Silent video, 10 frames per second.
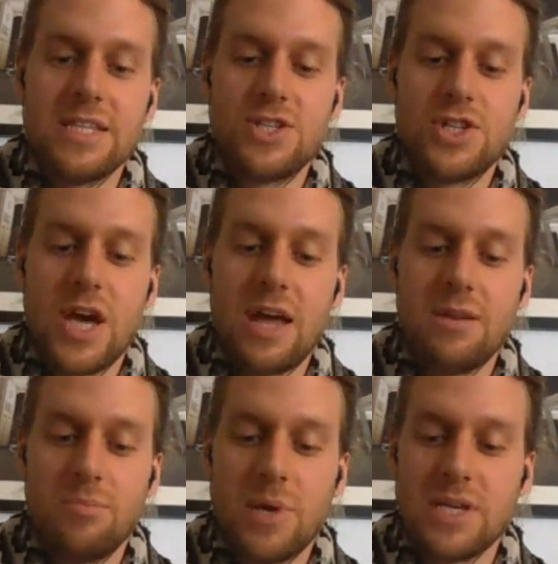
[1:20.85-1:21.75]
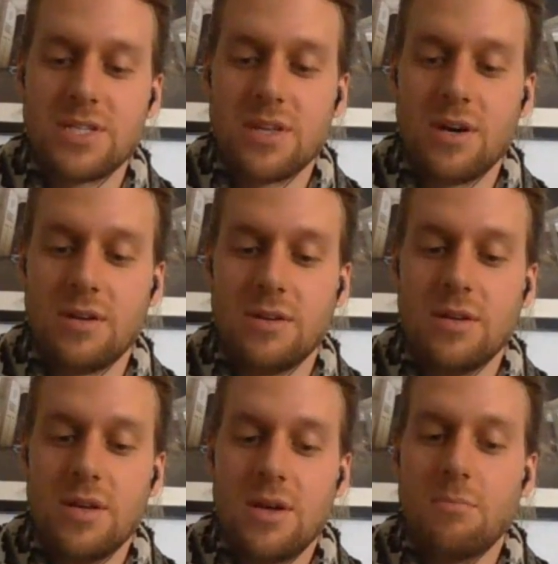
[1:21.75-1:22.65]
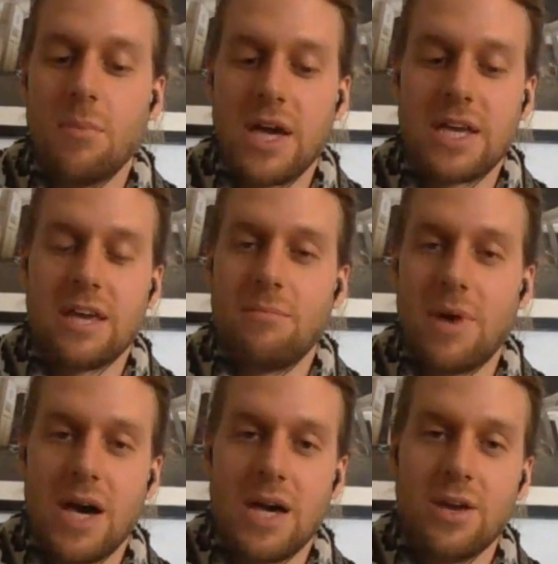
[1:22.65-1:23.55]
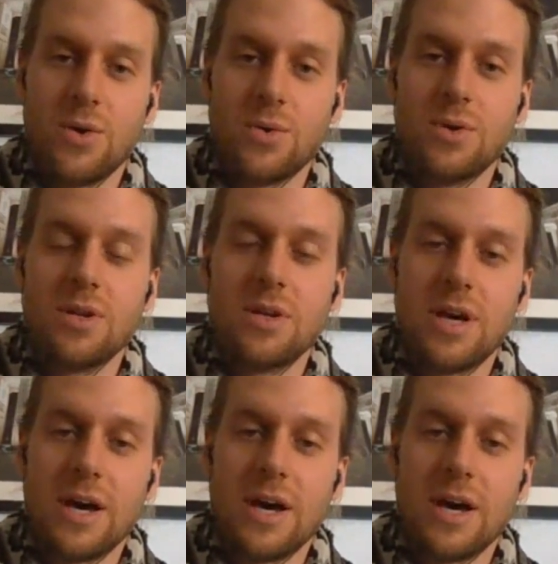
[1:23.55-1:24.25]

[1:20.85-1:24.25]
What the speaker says: in this chat based on Mike and my own